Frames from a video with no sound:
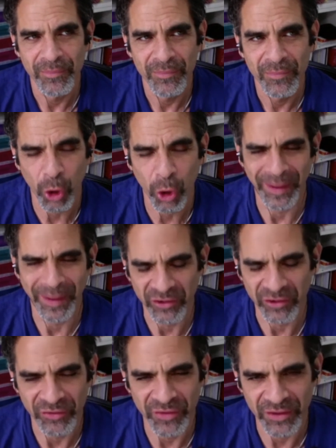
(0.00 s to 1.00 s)

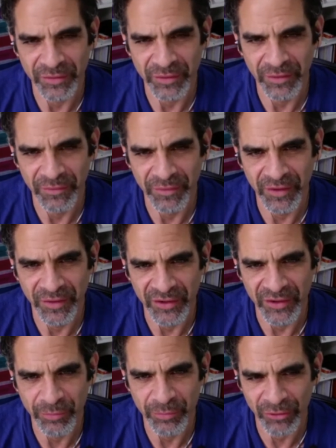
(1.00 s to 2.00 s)
comments for
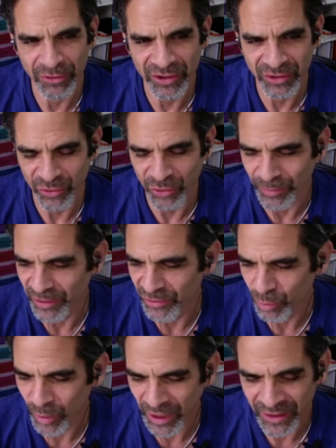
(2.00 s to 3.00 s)
this, priorities
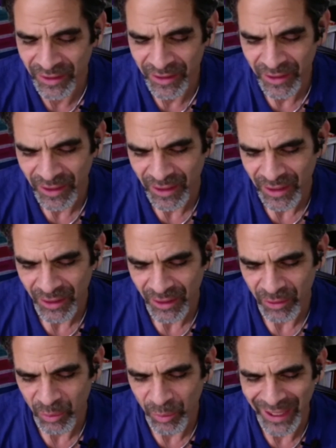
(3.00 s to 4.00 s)
almost. 1,
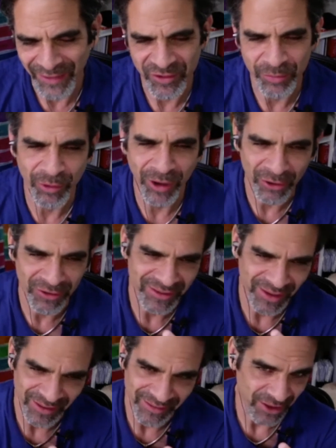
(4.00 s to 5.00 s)
we have to
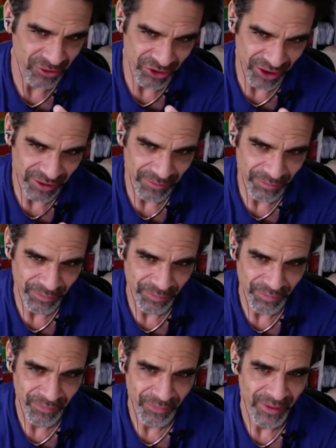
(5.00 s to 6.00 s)
prioritize culture,
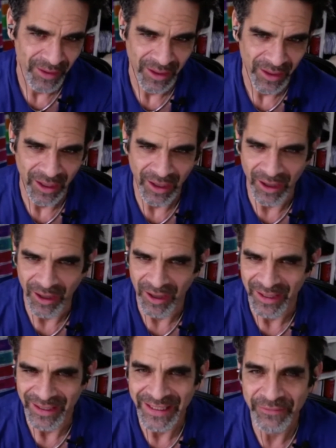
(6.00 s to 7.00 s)

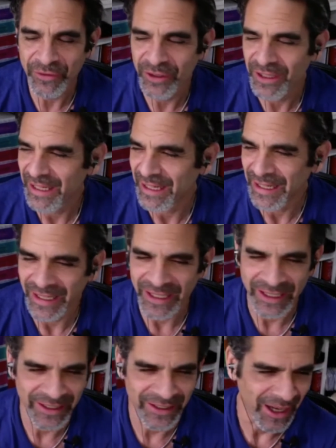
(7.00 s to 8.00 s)
even
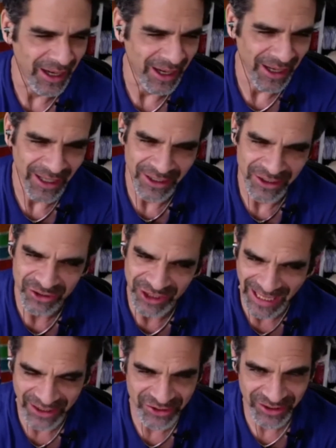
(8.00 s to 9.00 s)
in
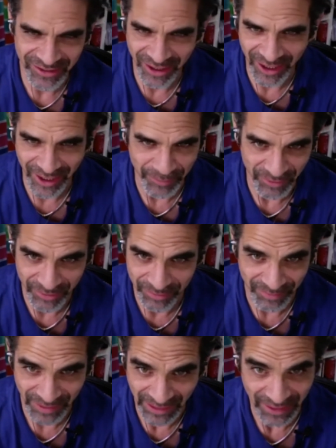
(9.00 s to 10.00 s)
challenging times,
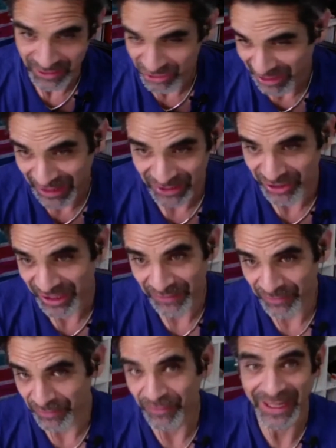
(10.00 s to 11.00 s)
challenging
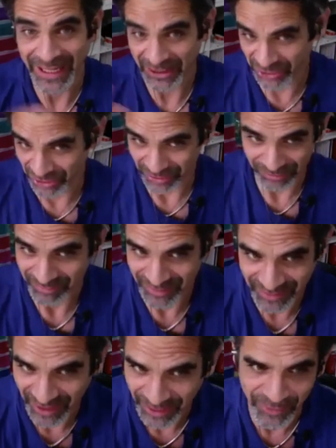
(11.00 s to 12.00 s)
even financial
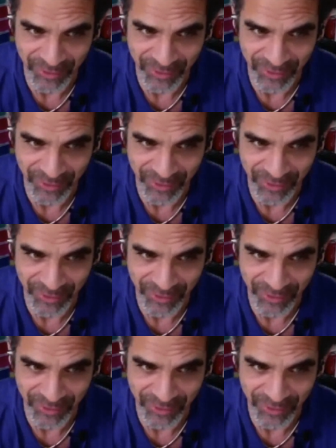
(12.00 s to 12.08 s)
times,